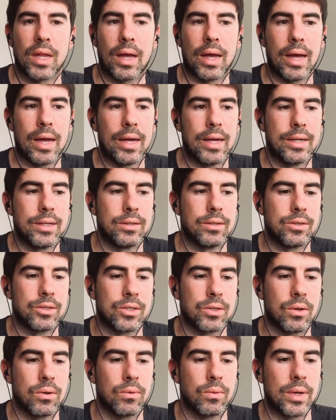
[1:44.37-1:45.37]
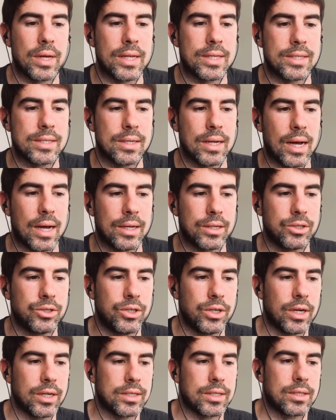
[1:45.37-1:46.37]
And so it's not
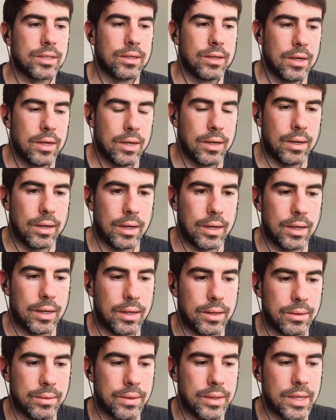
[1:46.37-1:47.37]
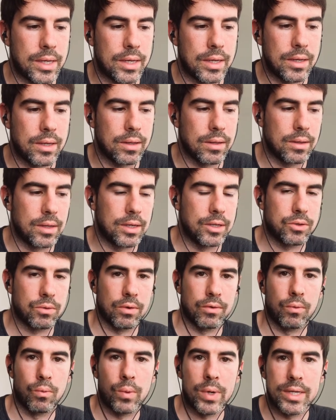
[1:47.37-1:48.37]
just uh, the the sort
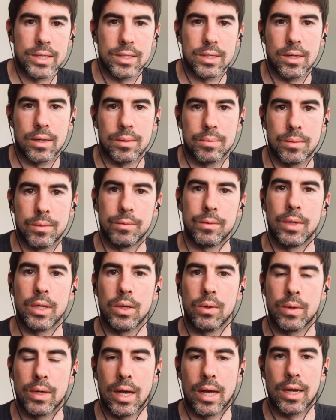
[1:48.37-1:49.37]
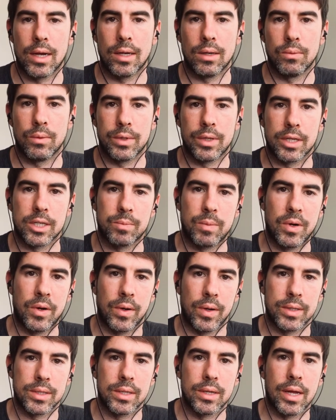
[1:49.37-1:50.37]
of wisdom that you gain with
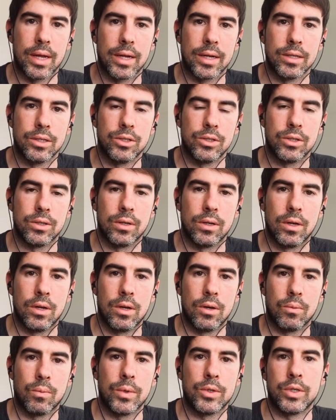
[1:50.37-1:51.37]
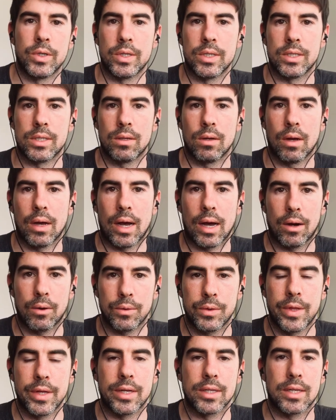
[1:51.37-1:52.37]
experience and age, which is how
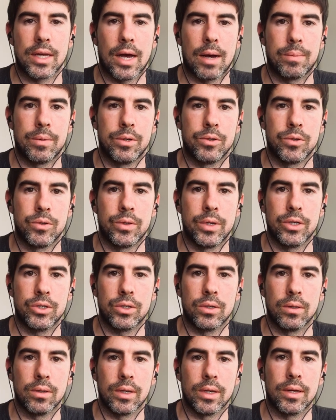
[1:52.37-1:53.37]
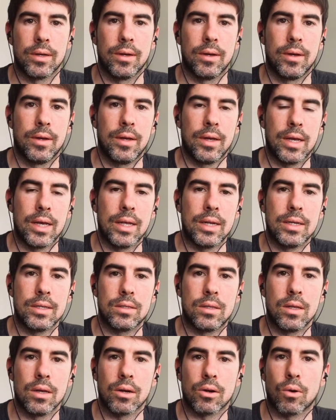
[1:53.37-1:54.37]
things happen traditionally. It is
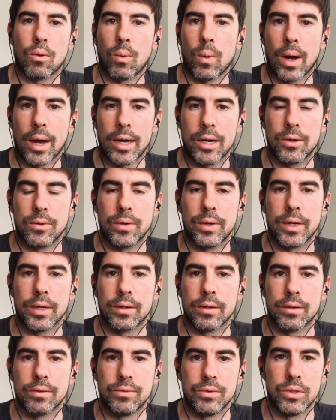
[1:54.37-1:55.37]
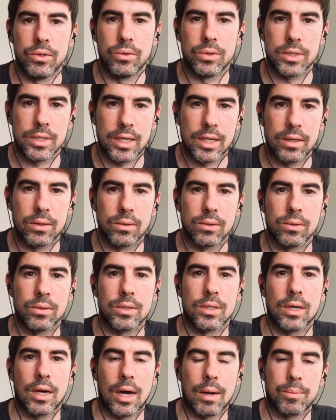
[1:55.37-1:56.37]
the acquiring of new
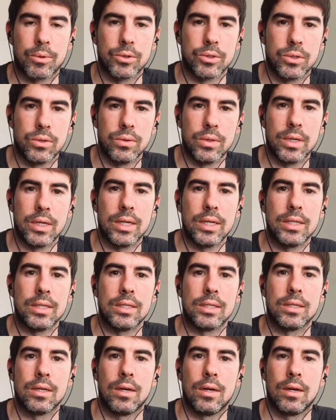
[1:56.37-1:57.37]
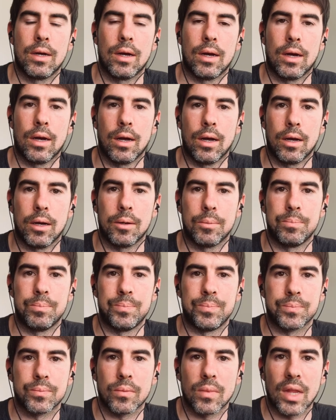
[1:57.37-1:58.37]
skills, opportunities,
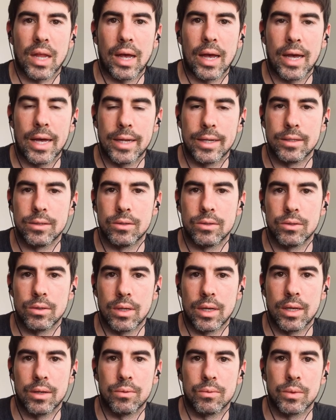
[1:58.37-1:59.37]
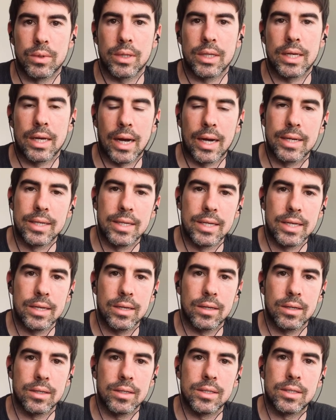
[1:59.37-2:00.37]
um, and and really
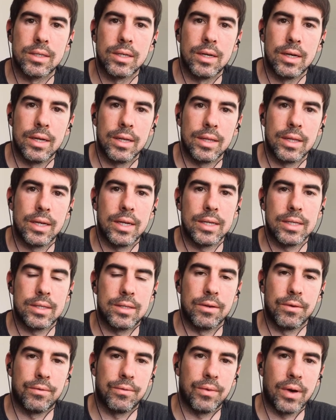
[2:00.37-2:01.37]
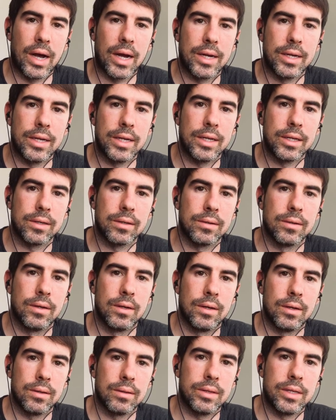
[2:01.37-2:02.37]
ideas that is defining
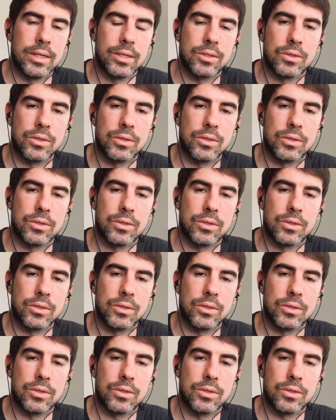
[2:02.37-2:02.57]
this